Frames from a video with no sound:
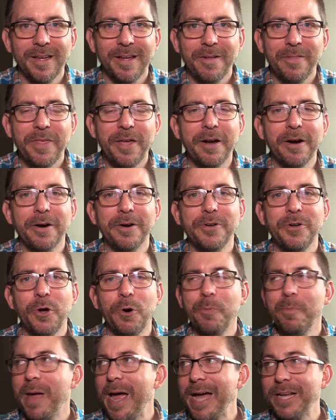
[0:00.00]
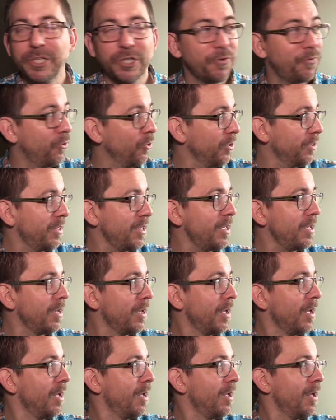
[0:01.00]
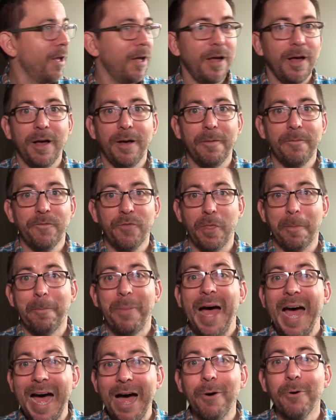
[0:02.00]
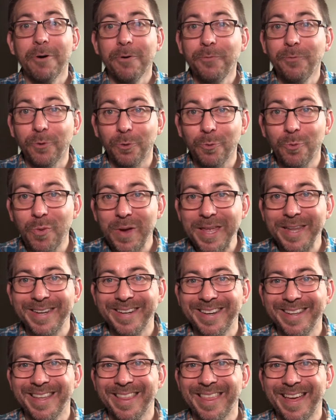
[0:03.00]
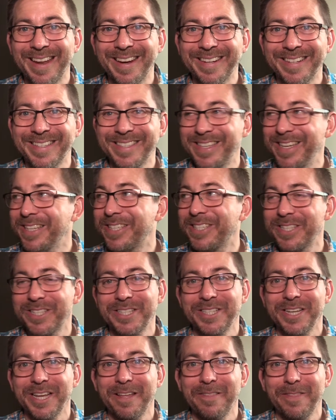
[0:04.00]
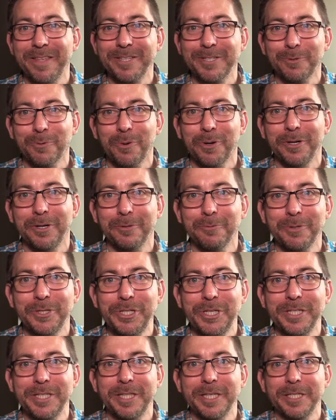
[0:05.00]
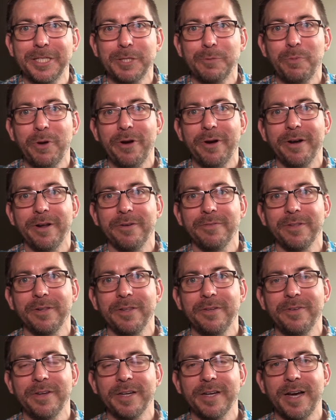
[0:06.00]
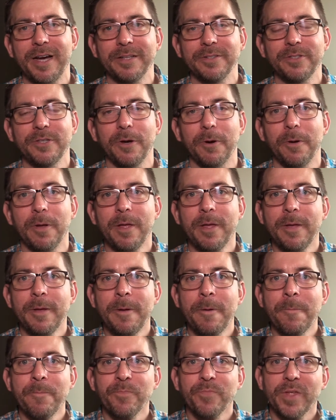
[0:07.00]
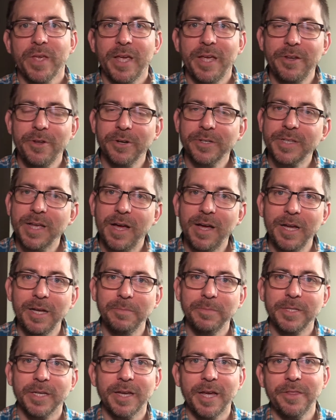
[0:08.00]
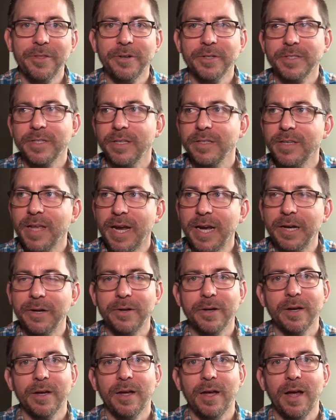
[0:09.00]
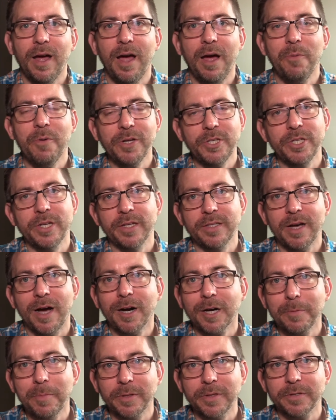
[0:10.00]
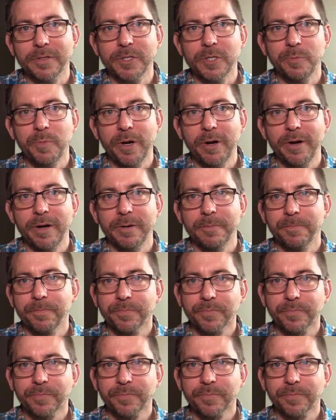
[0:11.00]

they are no match for the powerful wind that exists in this world, which is the Spirit of the living God. So in your time together today, I want you to talk about the Spirit.